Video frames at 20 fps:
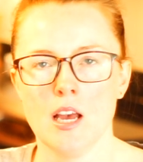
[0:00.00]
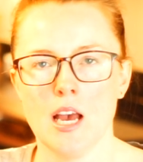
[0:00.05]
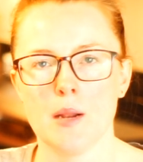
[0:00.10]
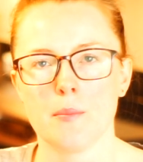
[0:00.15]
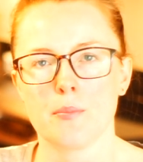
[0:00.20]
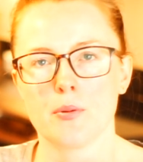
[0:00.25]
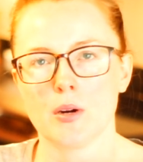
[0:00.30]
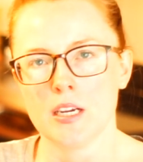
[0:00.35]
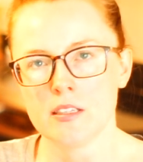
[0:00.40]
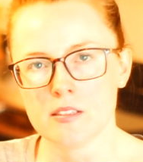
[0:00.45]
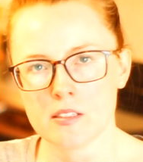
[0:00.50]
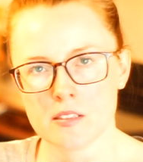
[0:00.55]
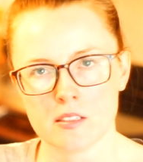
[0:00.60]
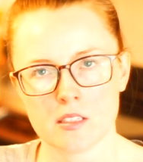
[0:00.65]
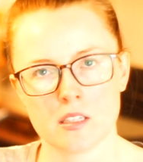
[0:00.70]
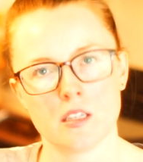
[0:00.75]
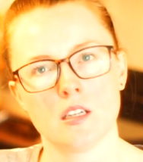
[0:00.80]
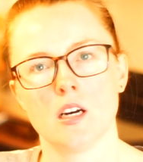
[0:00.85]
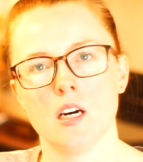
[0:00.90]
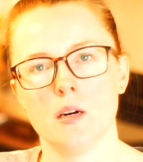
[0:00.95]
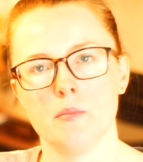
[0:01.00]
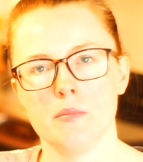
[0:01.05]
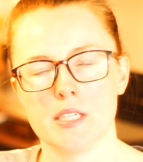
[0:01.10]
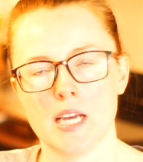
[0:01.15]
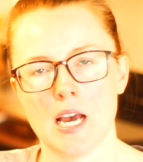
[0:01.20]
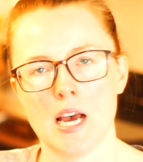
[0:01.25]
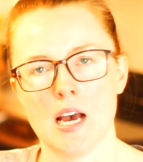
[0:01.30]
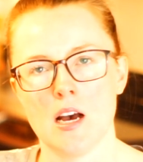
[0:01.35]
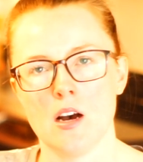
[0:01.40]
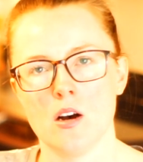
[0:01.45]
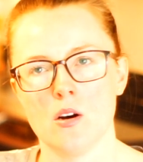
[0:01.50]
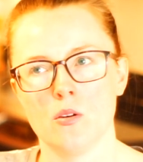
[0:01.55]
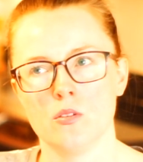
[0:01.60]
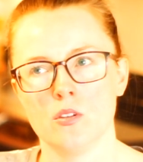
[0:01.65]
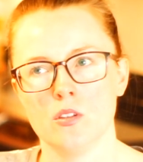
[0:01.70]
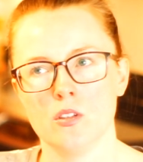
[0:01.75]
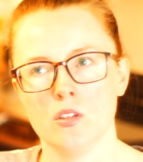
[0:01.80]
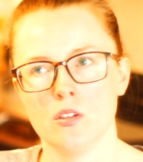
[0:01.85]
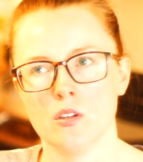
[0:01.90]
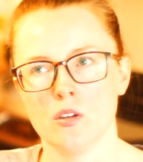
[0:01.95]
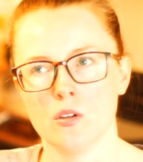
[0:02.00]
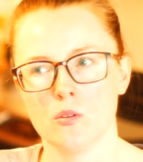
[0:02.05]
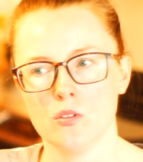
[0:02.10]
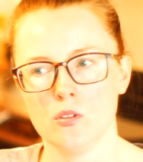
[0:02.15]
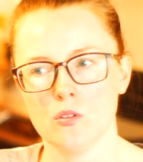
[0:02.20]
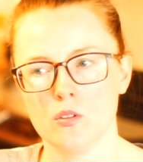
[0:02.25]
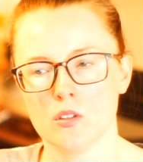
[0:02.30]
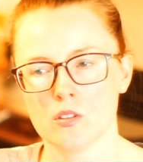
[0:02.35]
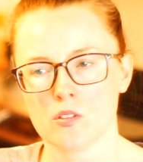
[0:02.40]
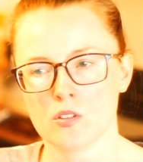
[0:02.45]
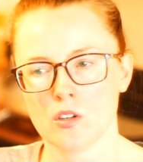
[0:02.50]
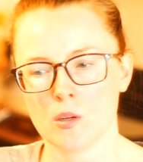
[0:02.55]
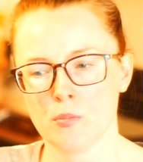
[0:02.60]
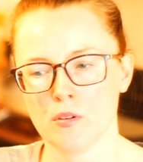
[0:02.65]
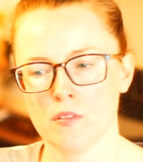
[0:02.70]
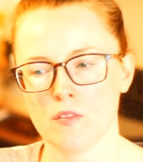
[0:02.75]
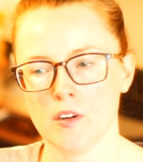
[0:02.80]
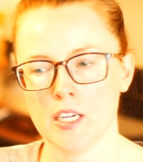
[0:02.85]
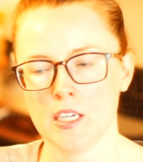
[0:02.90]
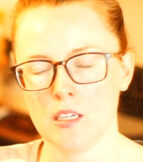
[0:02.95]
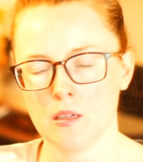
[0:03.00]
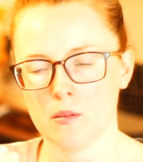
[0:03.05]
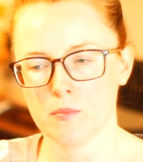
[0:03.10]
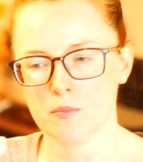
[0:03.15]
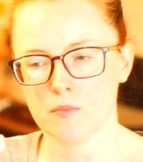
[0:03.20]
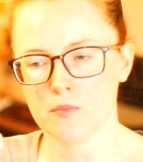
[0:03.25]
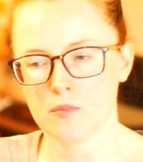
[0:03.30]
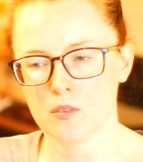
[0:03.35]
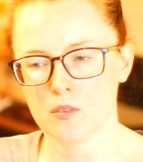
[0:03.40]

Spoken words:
and prices can come down, you can start providing